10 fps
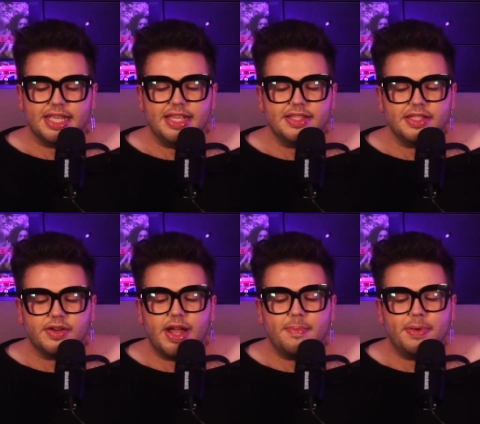
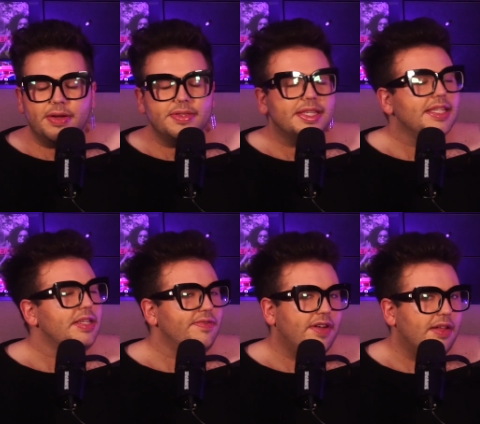Instagram posts because I
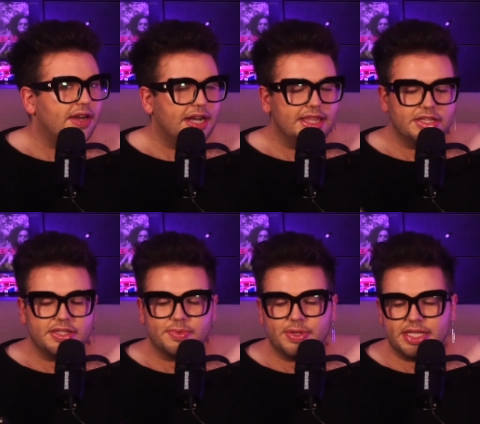do follow her. I think
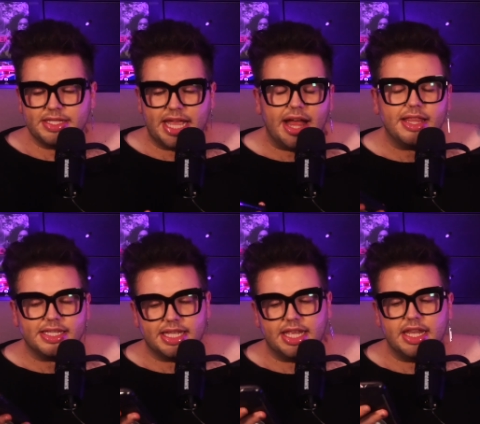she's really
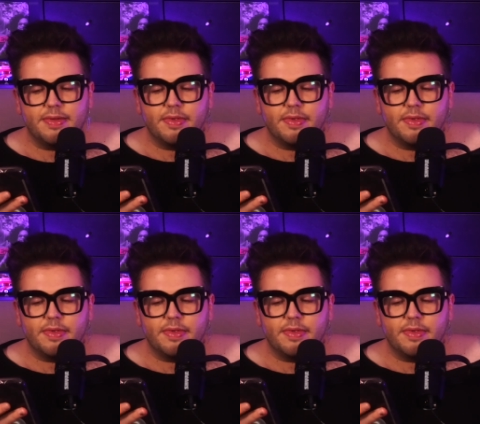talented.